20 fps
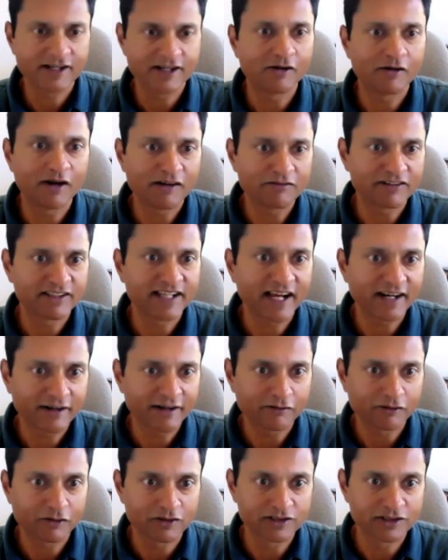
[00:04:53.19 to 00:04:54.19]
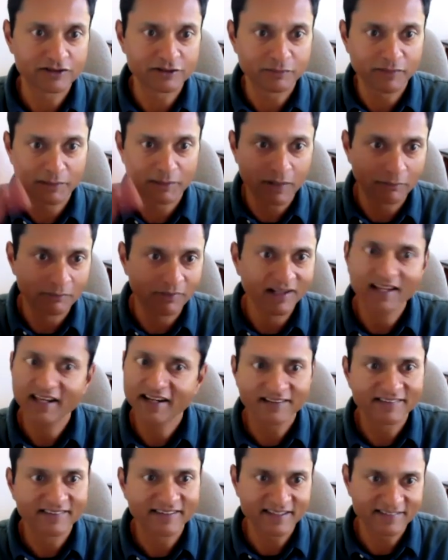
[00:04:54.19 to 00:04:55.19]
Now after that, of course, there was a big bubble
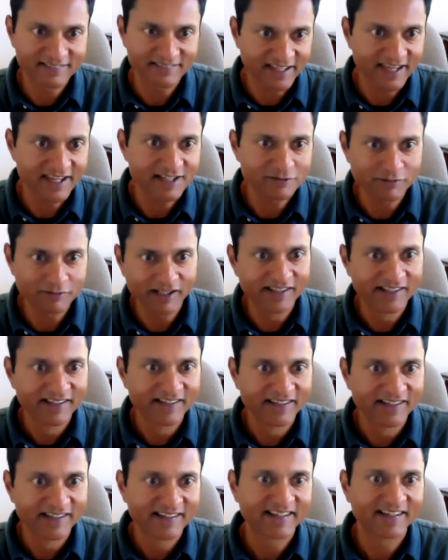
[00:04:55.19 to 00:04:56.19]
and things changed. But sure.